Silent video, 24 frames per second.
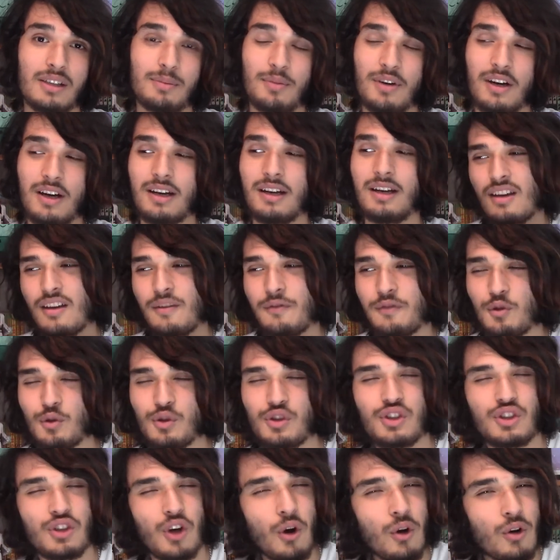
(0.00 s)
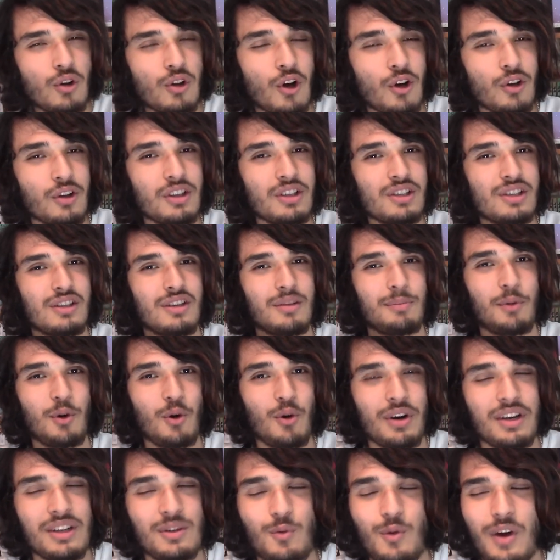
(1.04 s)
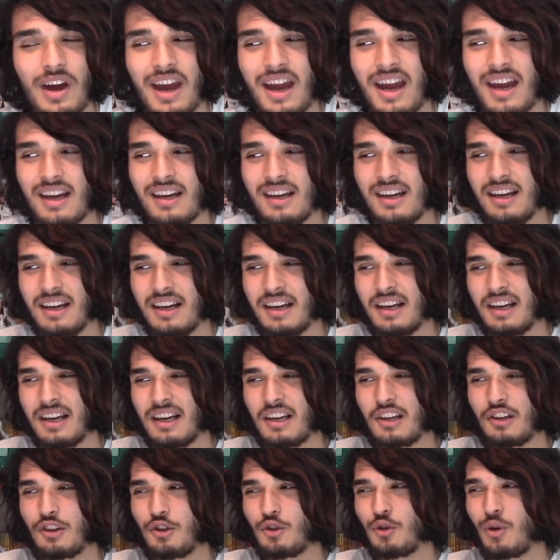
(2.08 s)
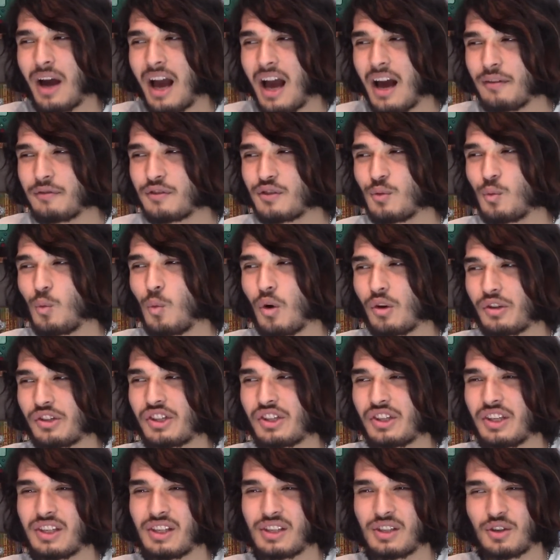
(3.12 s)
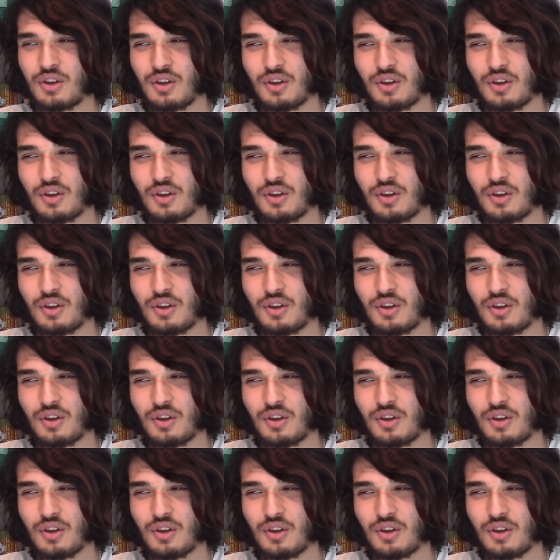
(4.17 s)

but if you're so lonely to the point where you have to watch this